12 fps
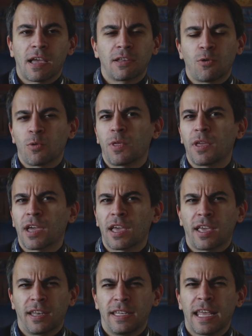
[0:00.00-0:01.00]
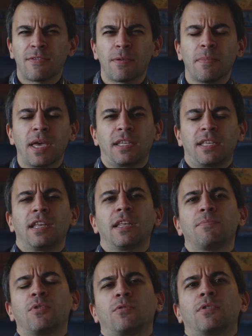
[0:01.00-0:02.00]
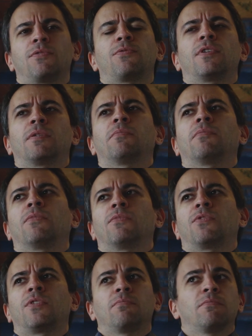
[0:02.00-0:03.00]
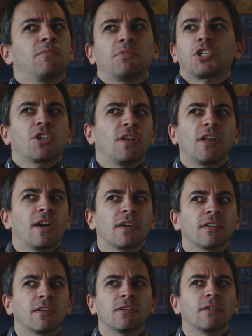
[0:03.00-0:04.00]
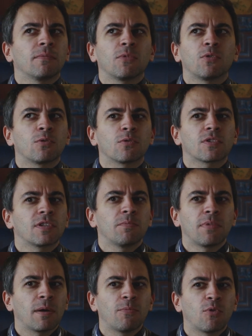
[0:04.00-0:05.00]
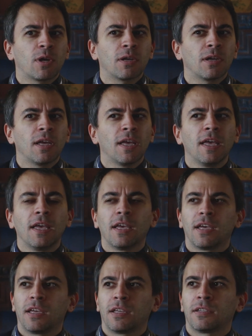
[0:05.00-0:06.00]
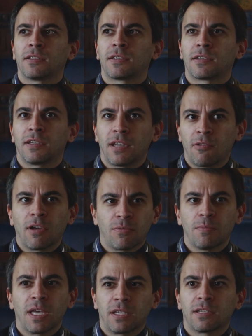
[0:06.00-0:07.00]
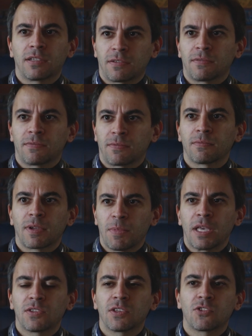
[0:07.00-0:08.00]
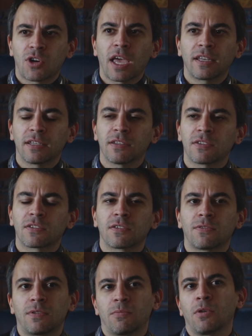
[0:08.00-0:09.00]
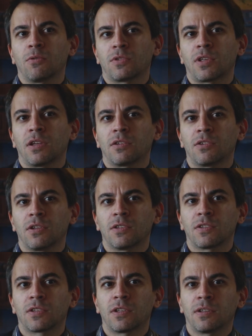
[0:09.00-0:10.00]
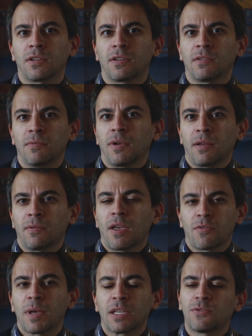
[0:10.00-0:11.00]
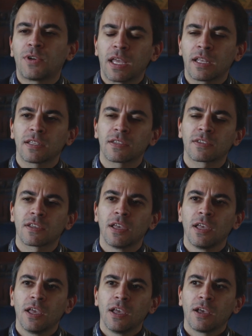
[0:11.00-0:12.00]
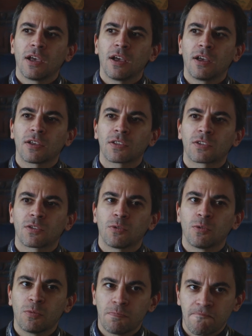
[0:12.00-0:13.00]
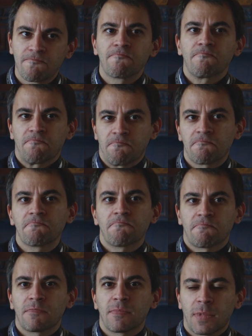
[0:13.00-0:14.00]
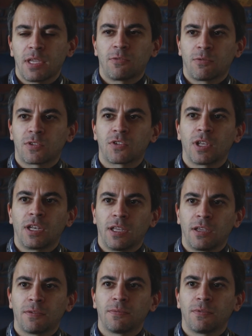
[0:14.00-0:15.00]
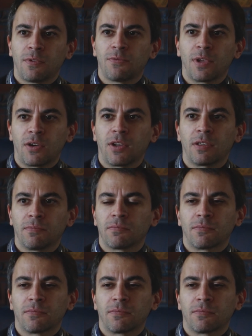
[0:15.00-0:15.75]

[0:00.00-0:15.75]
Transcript: don't think I had ever met anybody from Sri Lanka or Zimbabwe, and now I've met amazing writers from those countries, and I've made friends. So it was really a very